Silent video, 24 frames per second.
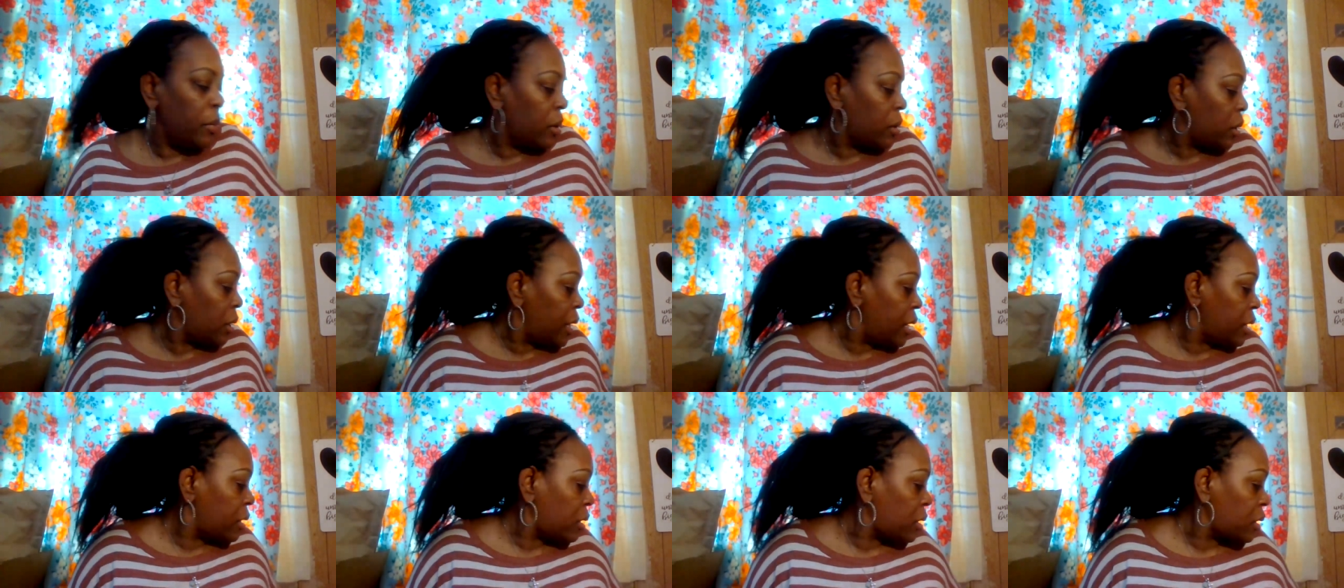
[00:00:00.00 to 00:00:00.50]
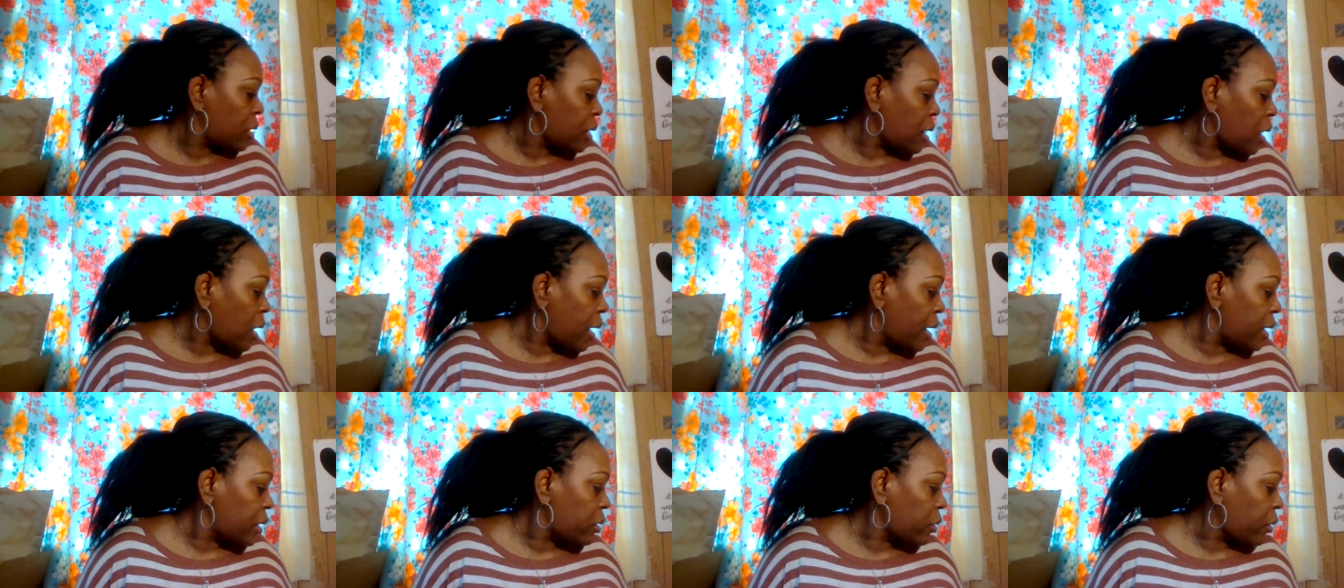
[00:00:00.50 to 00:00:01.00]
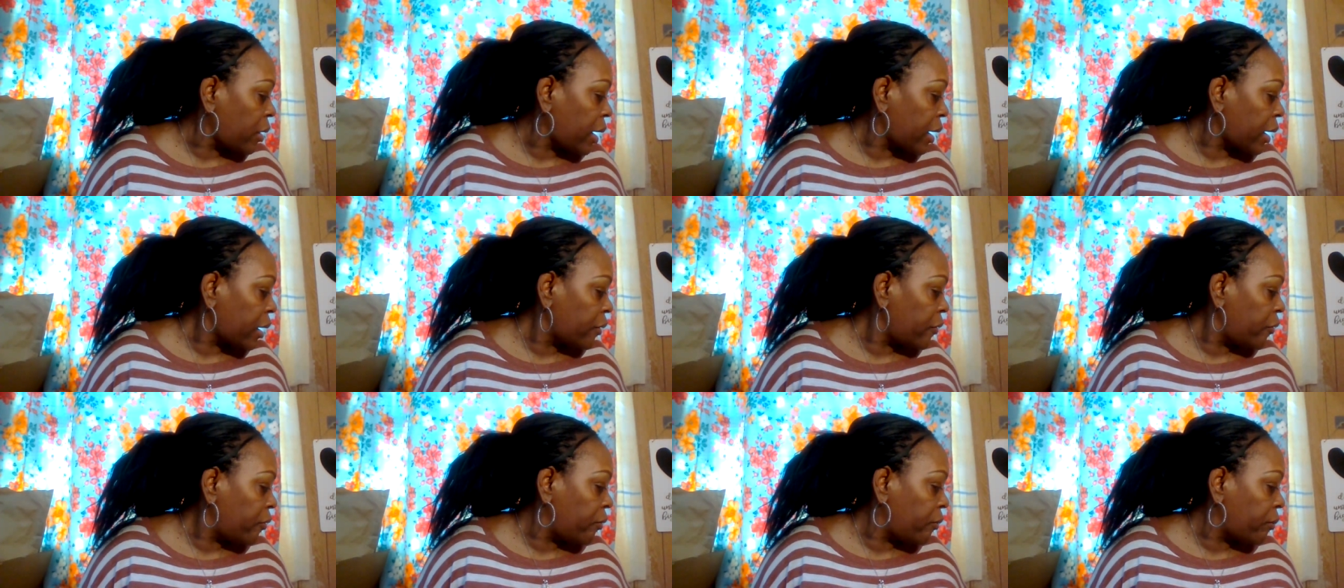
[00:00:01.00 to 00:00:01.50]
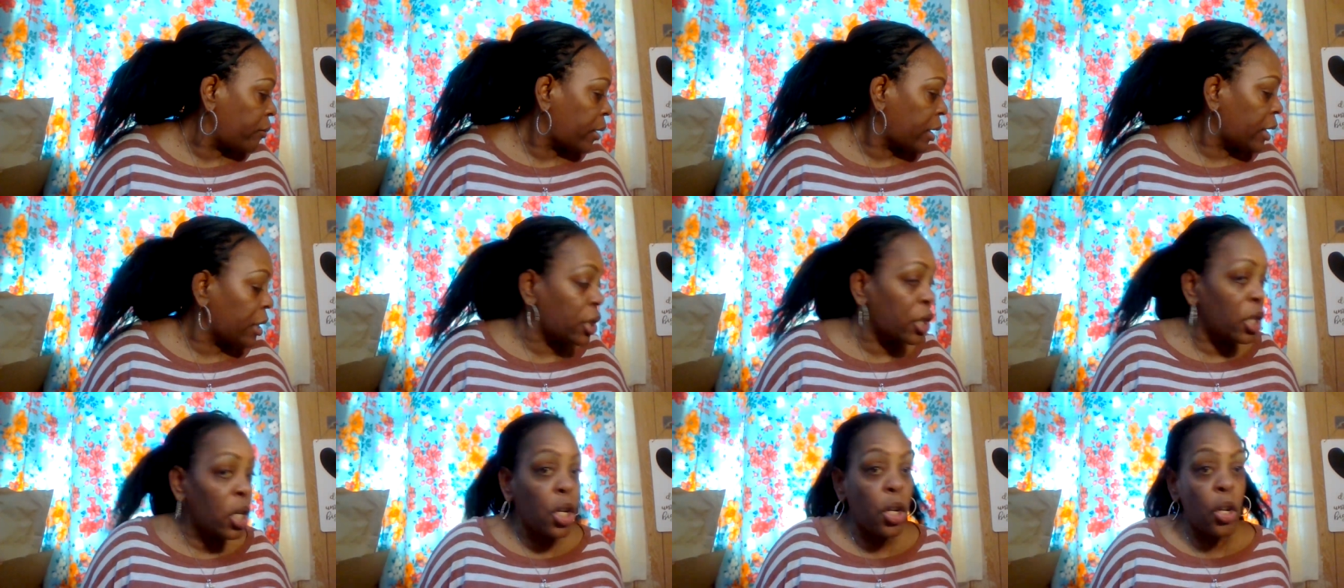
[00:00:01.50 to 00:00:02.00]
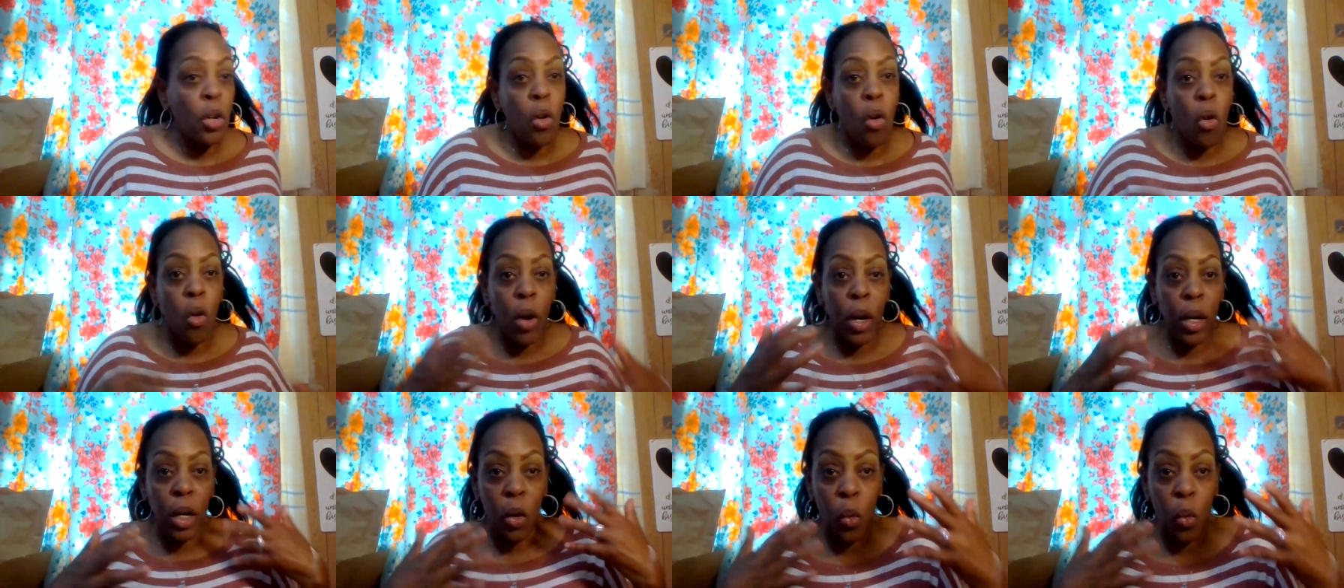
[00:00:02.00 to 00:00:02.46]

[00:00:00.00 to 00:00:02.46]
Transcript: These aside so I can continue on